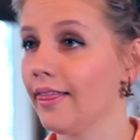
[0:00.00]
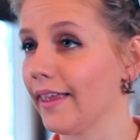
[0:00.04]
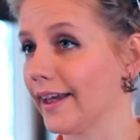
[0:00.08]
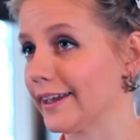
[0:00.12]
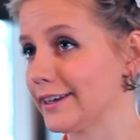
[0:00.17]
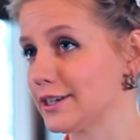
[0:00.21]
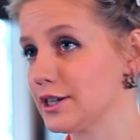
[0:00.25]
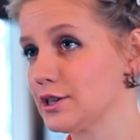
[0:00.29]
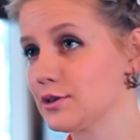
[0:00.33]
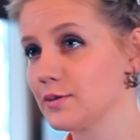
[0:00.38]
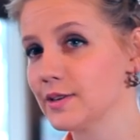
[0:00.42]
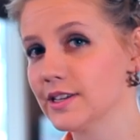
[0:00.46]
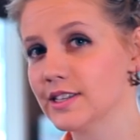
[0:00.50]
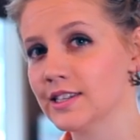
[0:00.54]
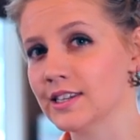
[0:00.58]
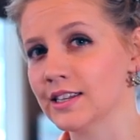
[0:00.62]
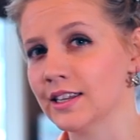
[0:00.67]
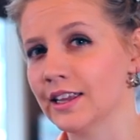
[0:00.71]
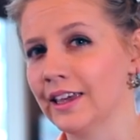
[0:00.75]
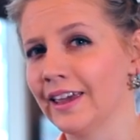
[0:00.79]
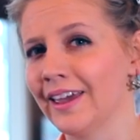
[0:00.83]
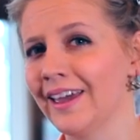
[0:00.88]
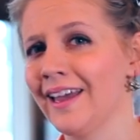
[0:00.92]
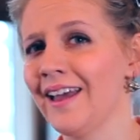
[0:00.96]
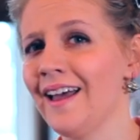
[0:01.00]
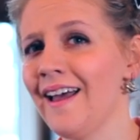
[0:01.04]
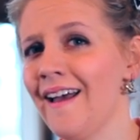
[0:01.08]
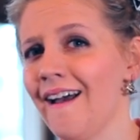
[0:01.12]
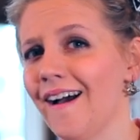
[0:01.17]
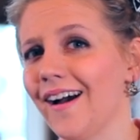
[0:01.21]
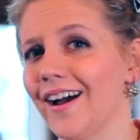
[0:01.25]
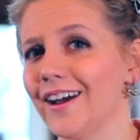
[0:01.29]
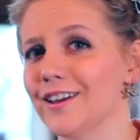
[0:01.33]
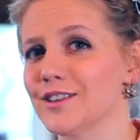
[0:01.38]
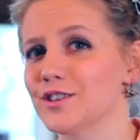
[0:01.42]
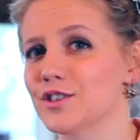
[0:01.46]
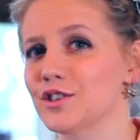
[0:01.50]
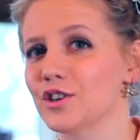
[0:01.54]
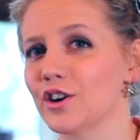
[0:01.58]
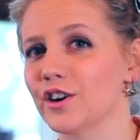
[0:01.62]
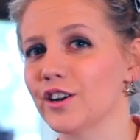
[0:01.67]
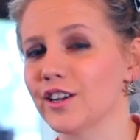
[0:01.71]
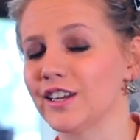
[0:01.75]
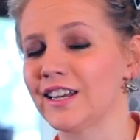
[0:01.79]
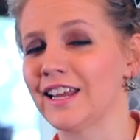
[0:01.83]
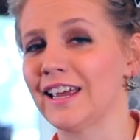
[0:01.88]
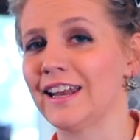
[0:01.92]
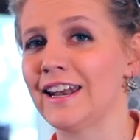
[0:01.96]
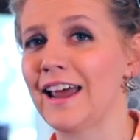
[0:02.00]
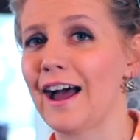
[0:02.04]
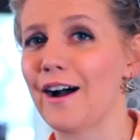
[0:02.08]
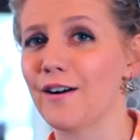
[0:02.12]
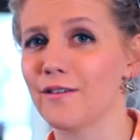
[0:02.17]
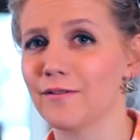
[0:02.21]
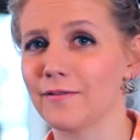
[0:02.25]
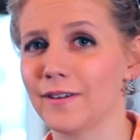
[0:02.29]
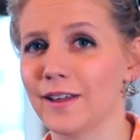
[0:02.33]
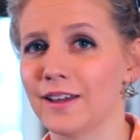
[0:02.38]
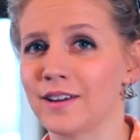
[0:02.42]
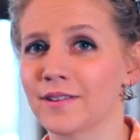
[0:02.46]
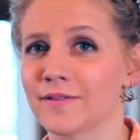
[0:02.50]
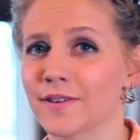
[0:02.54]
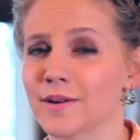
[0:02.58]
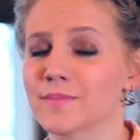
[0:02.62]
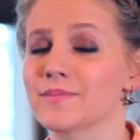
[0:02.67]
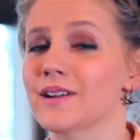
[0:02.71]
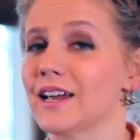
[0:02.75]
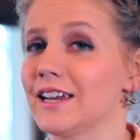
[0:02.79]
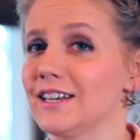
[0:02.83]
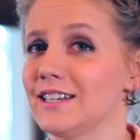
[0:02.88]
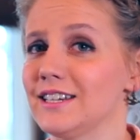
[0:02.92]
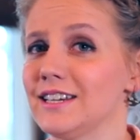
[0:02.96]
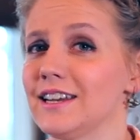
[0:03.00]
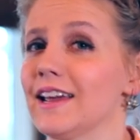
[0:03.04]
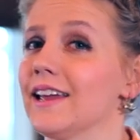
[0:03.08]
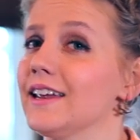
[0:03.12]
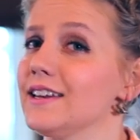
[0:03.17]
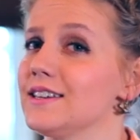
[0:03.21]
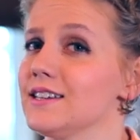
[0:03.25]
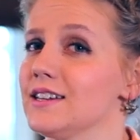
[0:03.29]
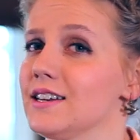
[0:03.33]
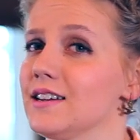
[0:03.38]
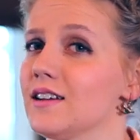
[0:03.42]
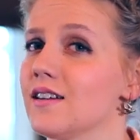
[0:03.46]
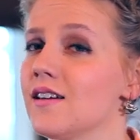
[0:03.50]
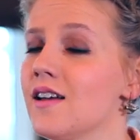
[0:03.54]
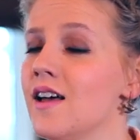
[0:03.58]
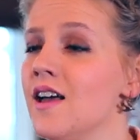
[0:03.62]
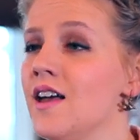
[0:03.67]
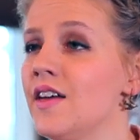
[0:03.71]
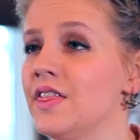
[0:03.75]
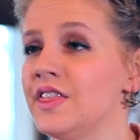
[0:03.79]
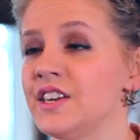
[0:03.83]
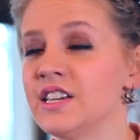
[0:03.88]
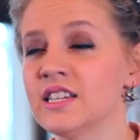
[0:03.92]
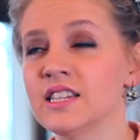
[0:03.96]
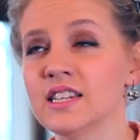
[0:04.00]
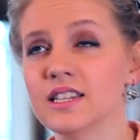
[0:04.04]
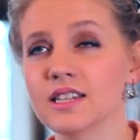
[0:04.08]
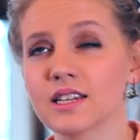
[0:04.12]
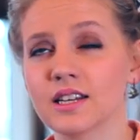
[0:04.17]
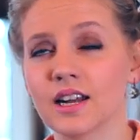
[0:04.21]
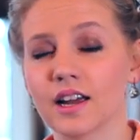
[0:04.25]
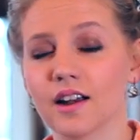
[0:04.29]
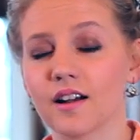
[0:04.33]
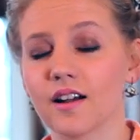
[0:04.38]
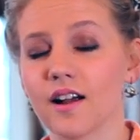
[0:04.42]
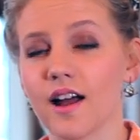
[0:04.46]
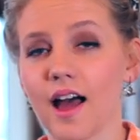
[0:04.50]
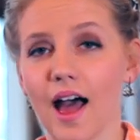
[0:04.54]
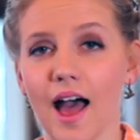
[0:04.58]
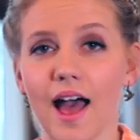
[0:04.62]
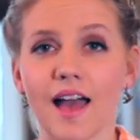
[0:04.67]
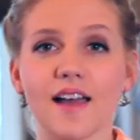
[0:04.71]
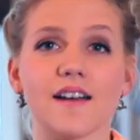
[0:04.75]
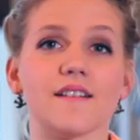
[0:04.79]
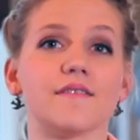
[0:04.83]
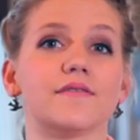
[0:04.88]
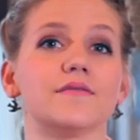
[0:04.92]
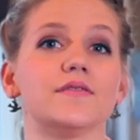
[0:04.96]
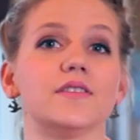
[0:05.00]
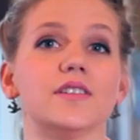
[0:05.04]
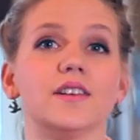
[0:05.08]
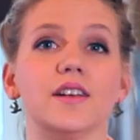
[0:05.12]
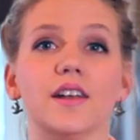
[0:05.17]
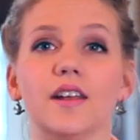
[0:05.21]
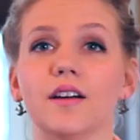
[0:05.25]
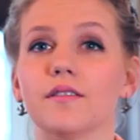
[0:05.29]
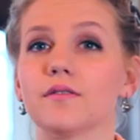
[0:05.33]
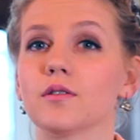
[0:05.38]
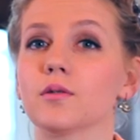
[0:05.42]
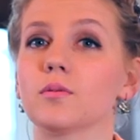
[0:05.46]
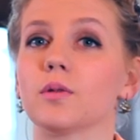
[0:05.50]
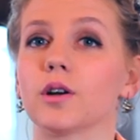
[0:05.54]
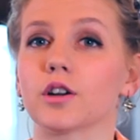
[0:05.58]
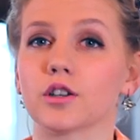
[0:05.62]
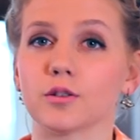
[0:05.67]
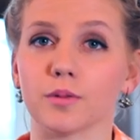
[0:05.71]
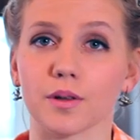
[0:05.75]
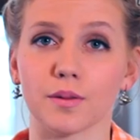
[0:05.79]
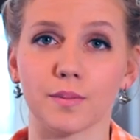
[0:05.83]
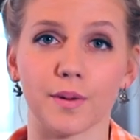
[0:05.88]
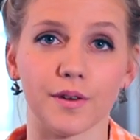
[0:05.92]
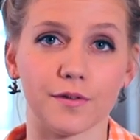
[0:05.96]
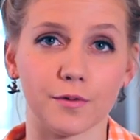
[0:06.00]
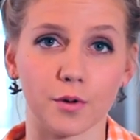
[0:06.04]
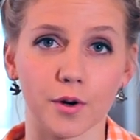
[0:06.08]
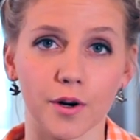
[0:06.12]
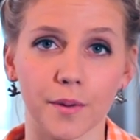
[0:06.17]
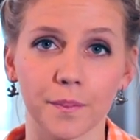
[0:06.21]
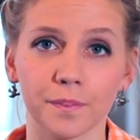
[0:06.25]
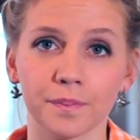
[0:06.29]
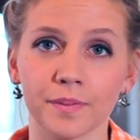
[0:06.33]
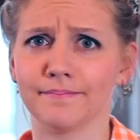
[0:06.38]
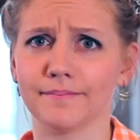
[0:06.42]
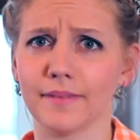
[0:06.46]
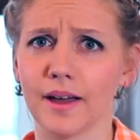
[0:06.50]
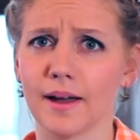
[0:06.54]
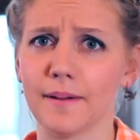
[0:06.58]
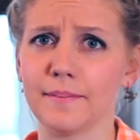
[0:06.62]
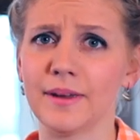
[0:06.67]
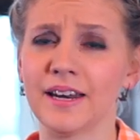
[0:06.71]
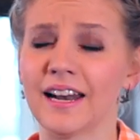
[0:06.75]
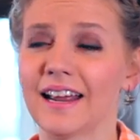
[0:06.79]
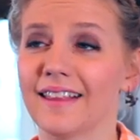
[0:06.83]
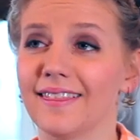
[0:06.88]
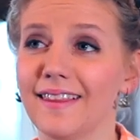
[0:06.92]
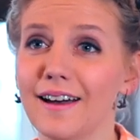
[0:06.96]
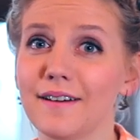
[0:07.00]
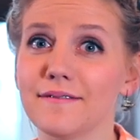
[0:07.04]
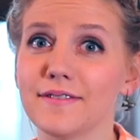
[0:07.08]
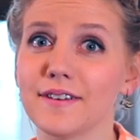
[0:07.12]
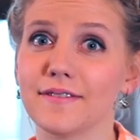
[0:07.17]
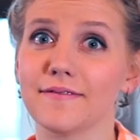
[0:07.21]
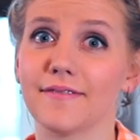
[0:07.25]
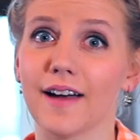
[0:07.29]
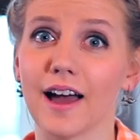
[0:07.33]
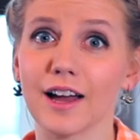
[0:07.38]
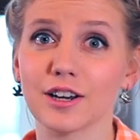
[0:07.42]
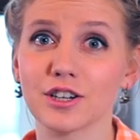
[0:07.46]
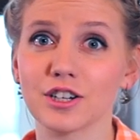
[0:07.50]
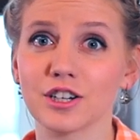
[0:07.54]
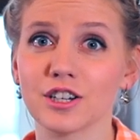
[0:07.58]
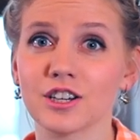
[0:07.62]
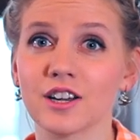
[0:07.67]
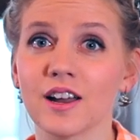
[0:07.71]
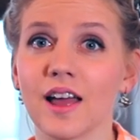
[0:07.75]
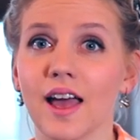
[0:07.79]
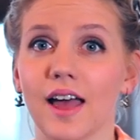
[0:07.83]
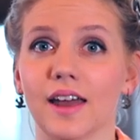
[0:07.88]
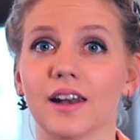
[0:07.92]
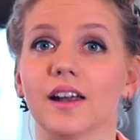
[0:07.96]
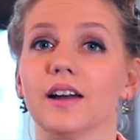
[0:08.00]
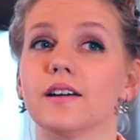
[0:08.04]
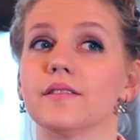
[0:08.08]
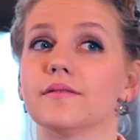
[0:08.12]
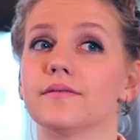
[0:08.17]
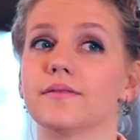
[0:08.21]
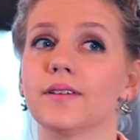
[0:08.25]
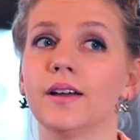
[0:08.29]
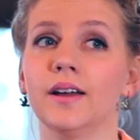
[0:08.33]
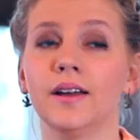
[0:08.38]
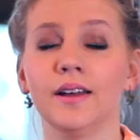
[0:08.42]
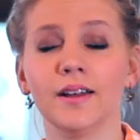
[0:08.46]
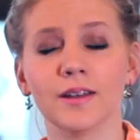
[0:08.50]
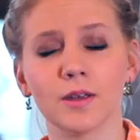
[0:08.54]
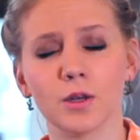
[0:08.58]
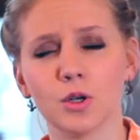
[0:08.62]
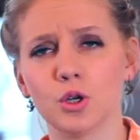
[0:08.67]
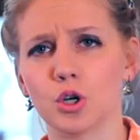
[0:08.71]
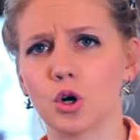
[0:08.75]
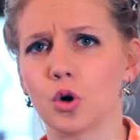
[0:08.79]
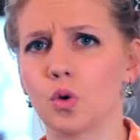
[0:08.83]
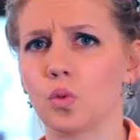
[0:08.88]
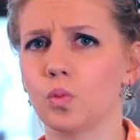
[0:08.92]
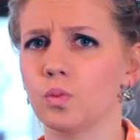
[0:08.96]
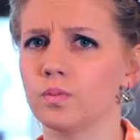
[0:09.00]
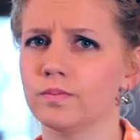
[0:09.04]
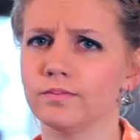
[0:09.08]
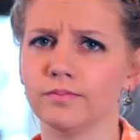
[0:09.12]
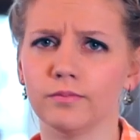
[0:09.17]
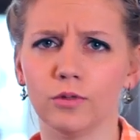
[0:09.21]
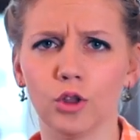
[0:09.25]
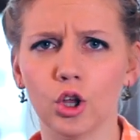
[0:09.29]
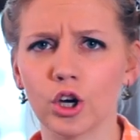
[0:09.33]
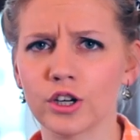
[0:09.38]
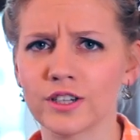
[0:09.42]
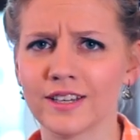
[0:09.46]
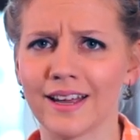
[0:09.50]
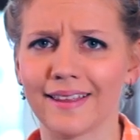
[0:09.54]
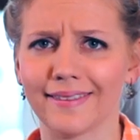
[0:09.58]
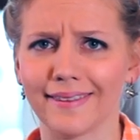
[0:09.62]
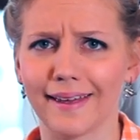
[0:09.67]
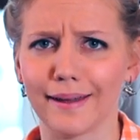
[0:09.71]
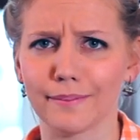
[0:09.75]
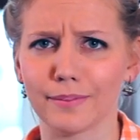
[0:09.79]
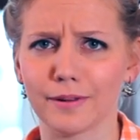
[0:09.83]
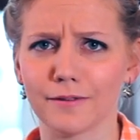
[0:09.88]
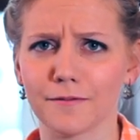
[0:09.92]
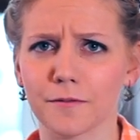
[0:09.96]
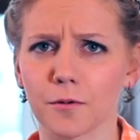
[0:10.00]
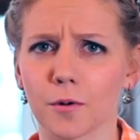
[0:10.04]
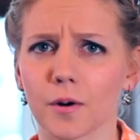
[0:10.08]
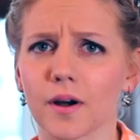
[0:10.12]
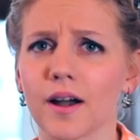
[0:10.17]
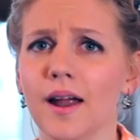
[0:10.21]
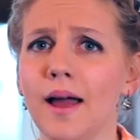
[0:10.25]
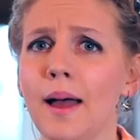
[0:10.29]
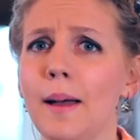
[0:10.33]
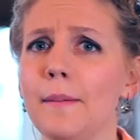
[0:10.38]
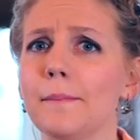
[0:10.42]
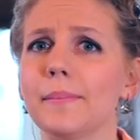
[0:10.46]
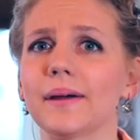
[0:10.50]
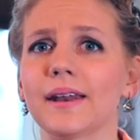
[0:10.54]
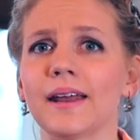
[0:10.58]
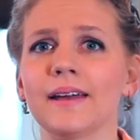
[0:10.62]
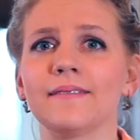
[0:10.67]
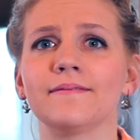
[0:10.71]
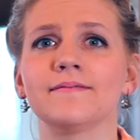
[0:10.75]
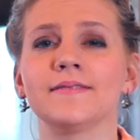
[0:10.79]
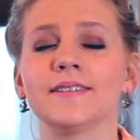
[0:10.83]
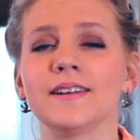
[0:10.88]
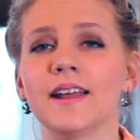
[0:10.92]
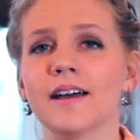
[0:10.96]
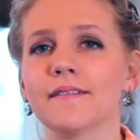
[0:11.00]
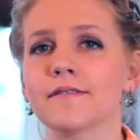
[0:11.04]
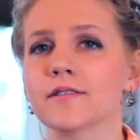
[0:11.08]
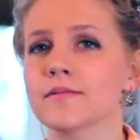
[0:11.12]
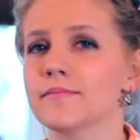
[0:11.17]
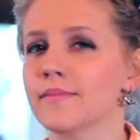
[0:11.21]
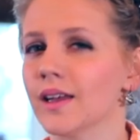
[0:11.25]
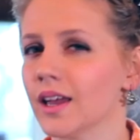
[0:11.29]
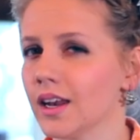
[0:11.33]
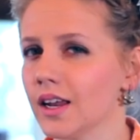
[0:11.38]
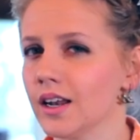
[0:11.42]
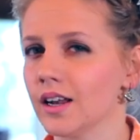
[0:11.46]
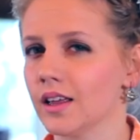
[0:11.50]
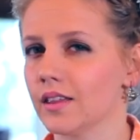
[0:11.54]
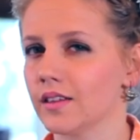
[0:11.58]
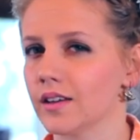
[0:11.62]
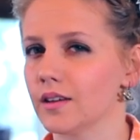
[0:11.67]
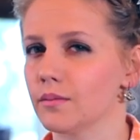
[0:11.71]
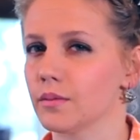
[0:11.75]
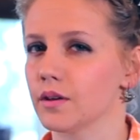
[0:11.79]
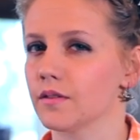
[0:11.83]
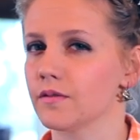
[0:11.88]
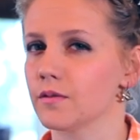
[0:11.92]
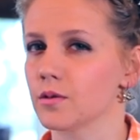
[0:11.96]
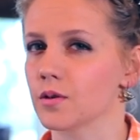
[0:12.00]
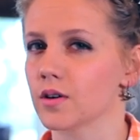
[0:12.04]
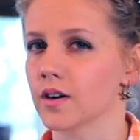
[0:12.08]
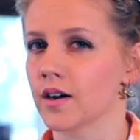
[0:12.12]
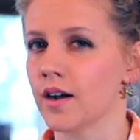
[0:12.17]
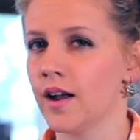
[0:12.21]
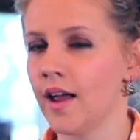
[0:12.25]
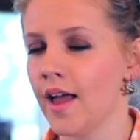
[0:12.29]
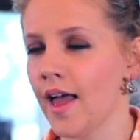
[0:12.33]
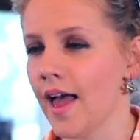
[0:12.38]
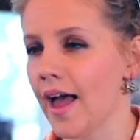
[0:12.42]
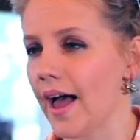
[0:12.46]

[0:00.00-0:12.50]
Like just recently, I started an outfit from 1918. This is an era I have never worked with before. I mean, I love the fashion and I've, you know, looked at that before, but I've never made anything before.